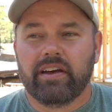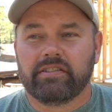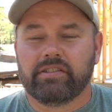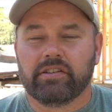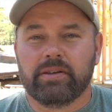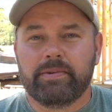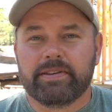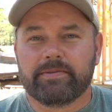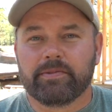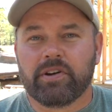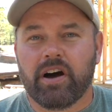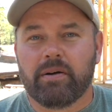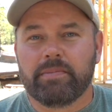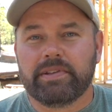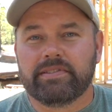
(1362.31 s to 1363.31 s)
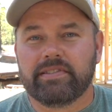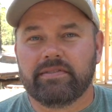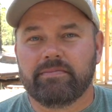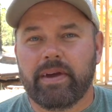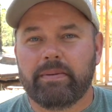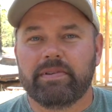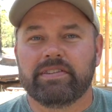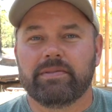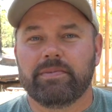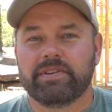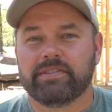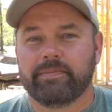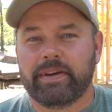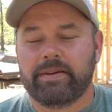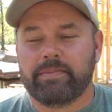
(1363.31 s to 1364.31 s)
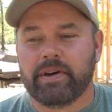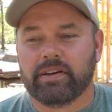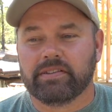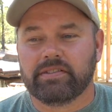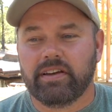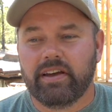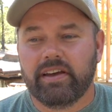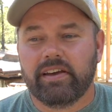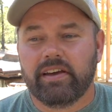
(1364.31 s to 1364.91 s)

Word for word: So let me some comments and maybe send me some emails